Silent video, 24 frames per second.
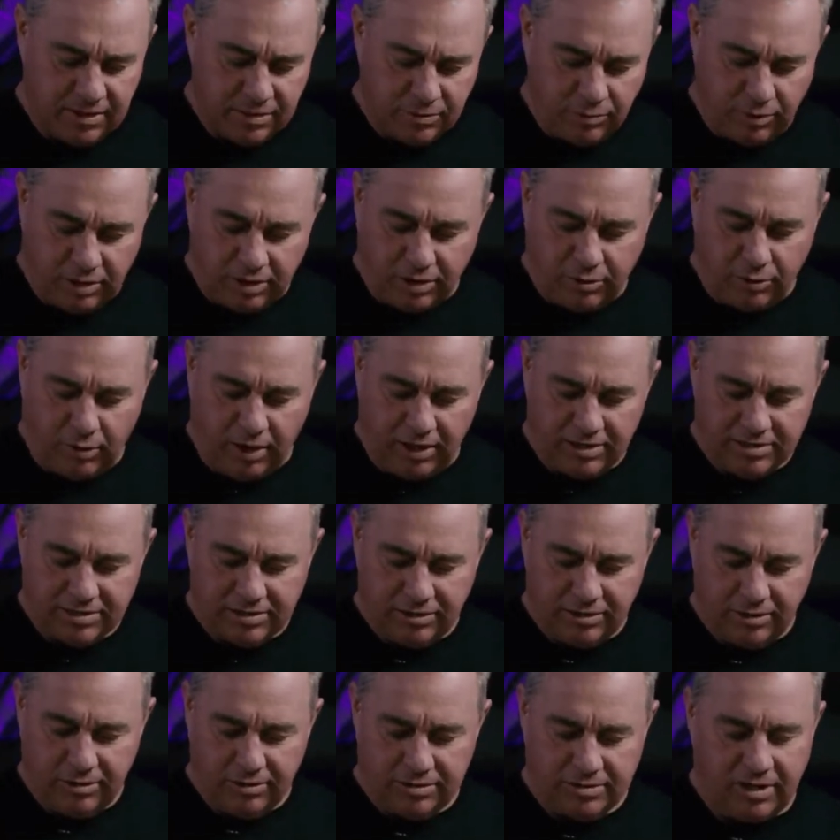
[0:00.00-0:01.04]
what
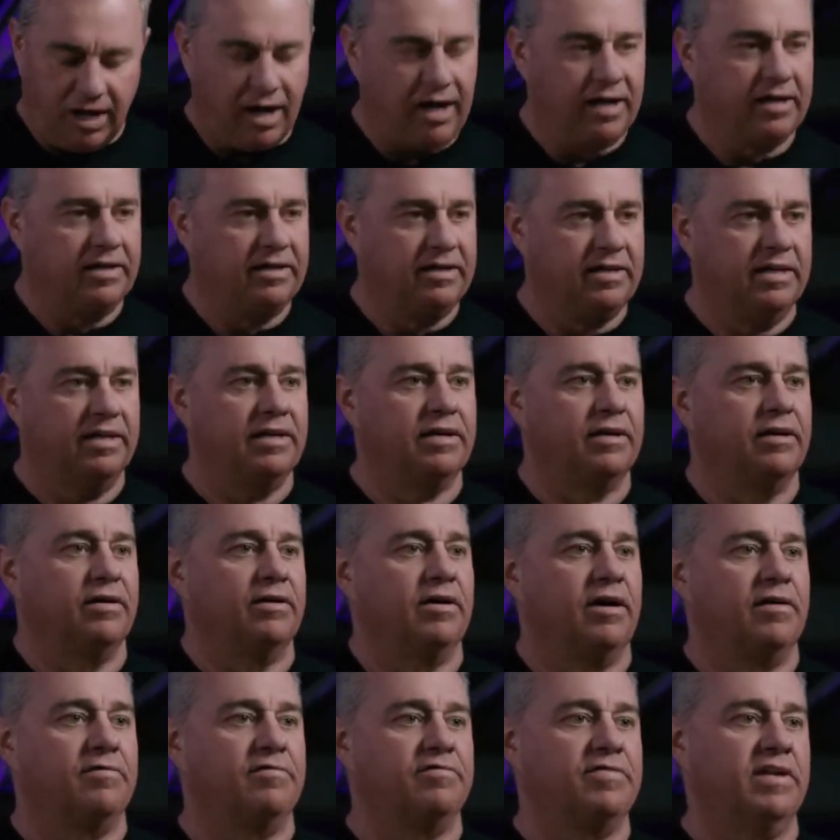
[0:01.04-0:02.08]
Chrysler's idea
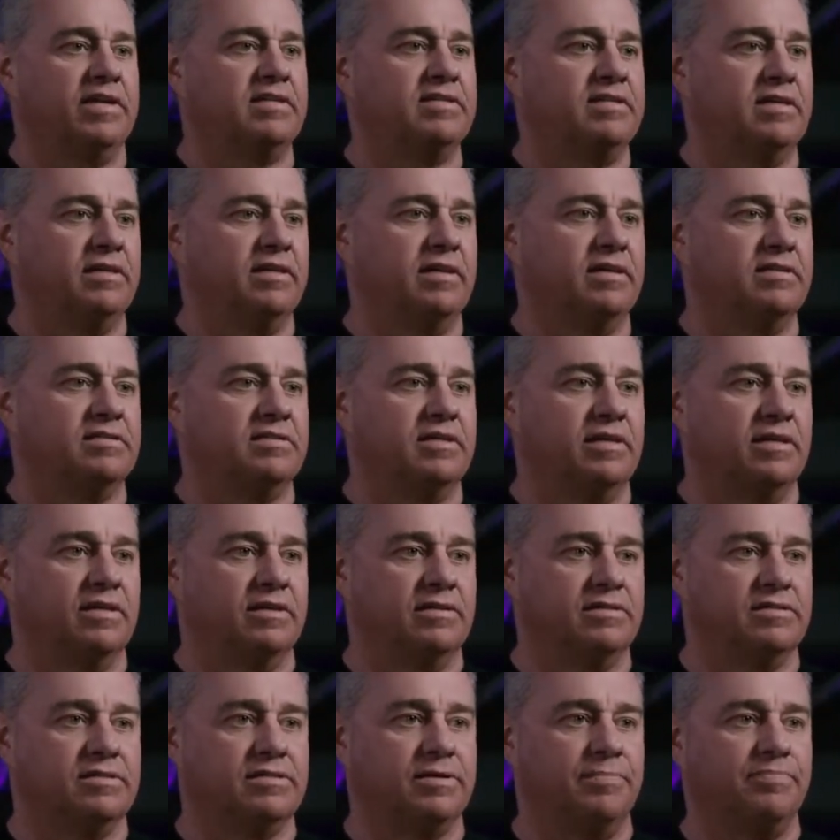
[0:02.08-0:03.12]
of fixing this
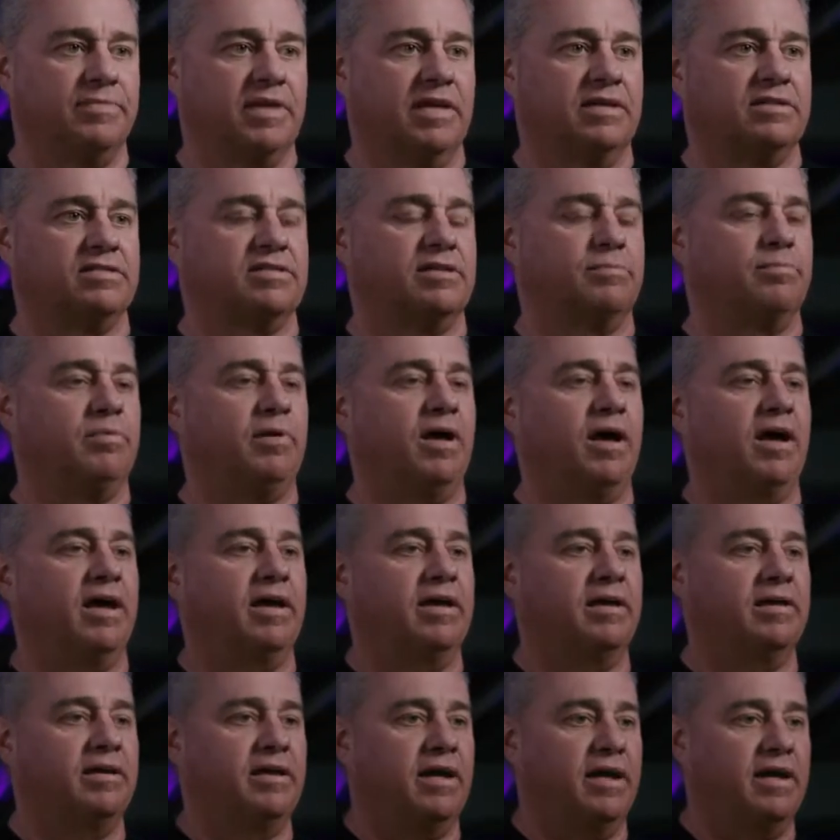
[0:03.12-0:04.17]
is
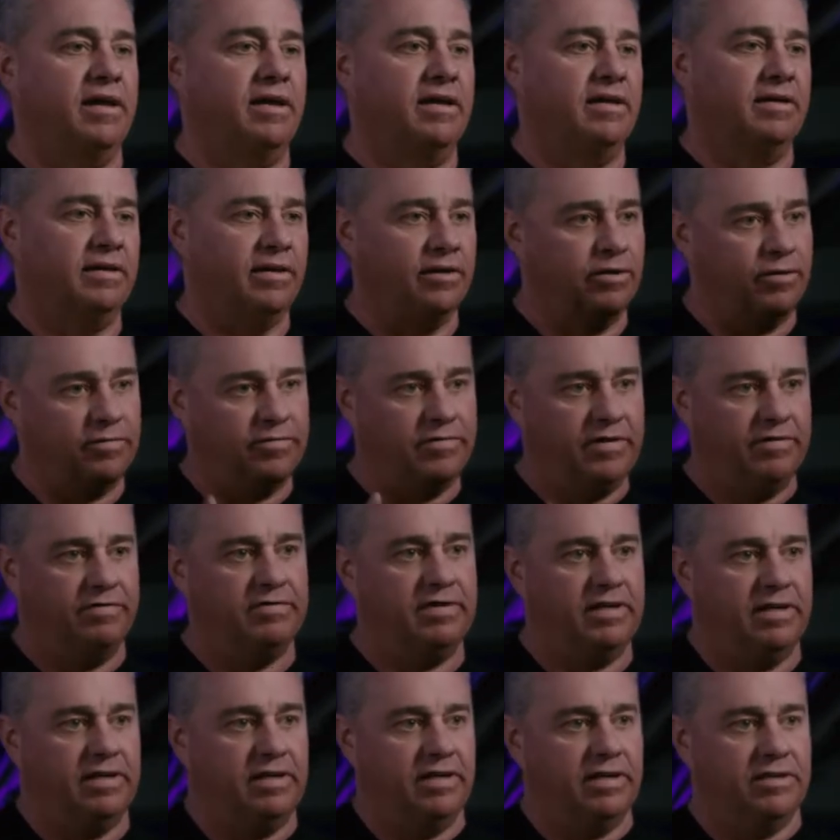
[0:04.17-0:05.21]
supplying a little
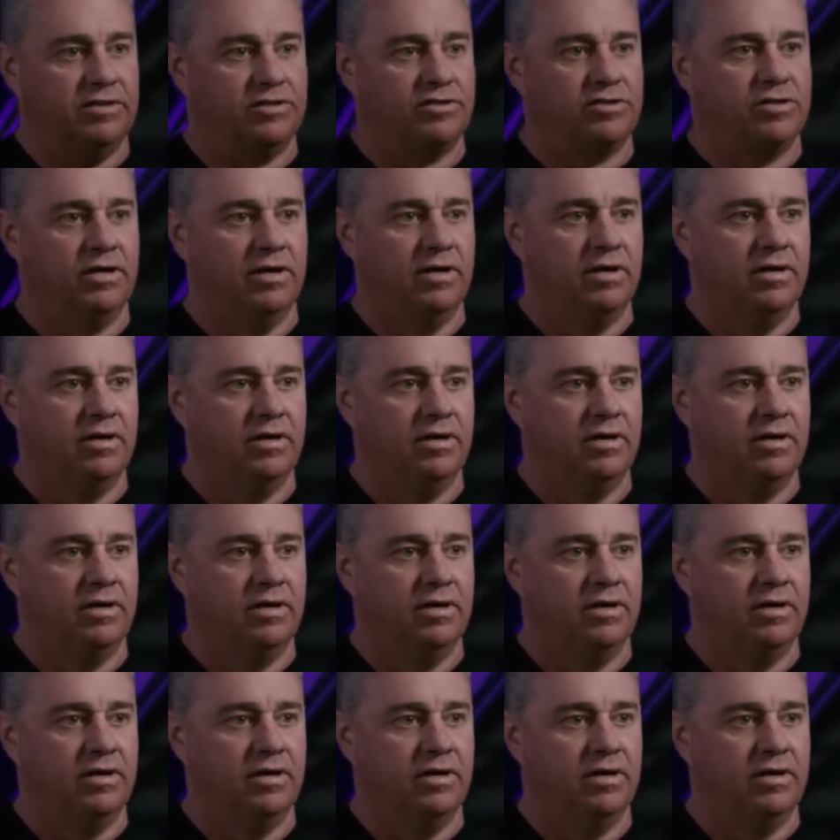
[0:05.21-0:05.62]
15-inch